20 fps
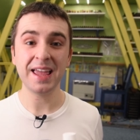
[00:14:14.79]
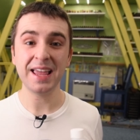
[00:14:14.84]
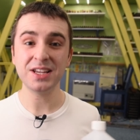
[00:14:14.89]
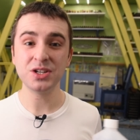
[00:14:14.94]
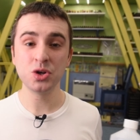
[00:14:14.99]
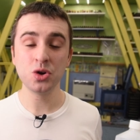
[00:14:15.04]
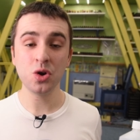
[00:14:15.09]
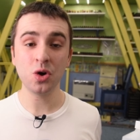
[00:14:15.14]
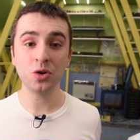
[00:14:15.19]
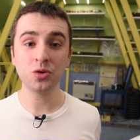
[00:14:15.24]

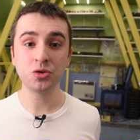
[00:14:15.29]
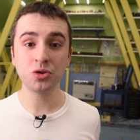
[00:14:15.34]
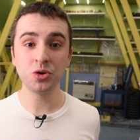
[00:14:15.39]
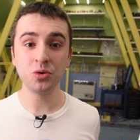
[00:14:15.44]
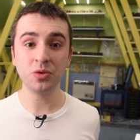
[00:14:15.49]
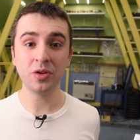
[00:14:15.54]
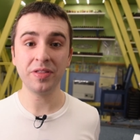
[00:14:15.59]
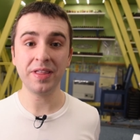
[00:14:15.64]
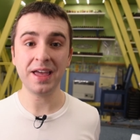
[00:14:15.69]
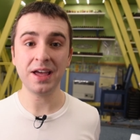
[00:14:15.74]
It's not true
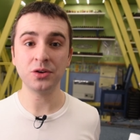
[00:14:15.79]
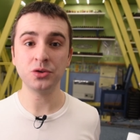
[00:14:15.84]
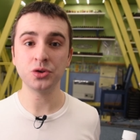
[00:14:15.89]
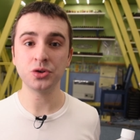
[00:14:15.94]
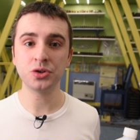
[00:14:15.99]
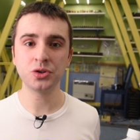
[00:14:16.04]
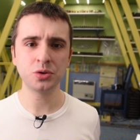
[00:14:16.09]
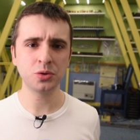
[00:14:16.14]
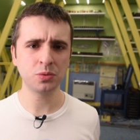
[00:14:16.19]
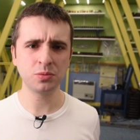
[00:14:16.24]
that they are
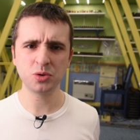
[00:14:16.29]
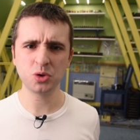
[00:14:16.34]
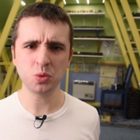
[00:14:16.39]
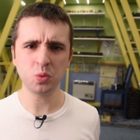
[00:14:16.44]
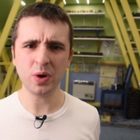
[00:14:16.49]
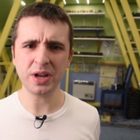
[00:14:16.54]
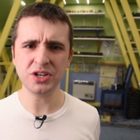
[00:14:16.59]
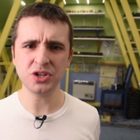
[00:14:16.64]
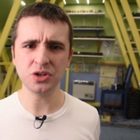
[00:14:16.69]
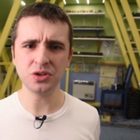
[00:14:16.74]
just
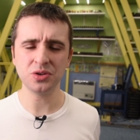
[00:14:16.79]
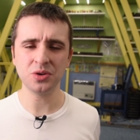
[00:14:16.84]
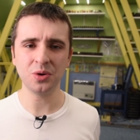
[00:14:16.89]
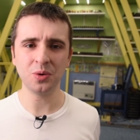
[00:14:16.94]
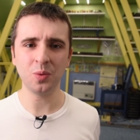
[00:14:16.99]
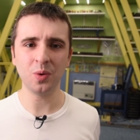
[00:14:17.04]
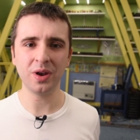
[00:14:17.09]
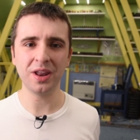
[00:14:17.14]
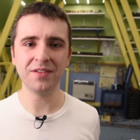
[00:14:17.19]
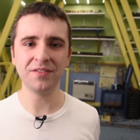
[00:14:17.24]
switches or
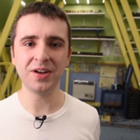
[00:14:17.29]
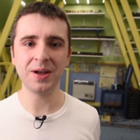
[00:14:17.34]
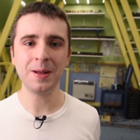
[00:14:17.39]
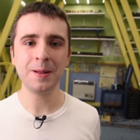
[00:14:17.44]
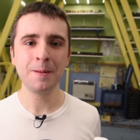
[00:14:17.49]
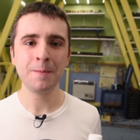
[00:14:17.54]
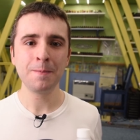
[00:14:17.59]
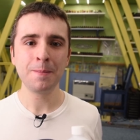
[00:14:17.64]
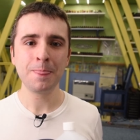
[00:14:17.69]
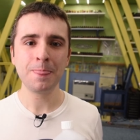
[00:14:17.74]
whatever.
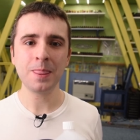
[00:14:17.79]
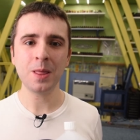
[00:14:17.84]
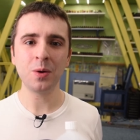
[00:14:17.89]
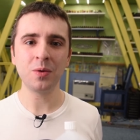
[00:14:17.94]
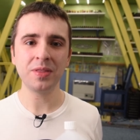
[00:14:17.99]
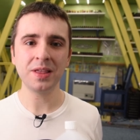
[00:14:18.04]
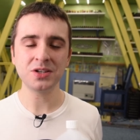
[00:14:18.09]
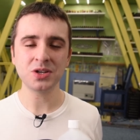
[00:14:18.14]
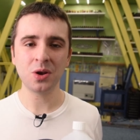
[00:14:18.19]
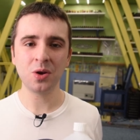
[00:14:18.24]
No,
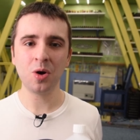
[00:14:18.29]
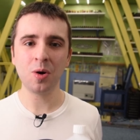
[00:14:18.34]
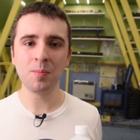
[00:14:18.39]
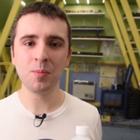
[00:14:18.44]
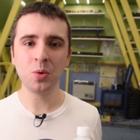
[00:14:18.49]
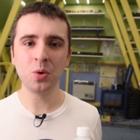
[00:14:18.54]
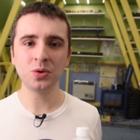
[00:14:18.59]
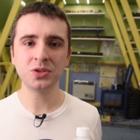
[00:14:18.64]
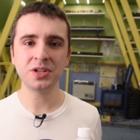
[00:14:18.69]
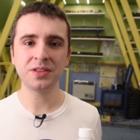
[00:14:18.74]
there's a lot
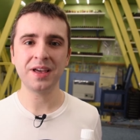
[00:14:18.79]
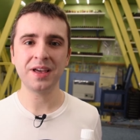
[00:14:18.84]
more to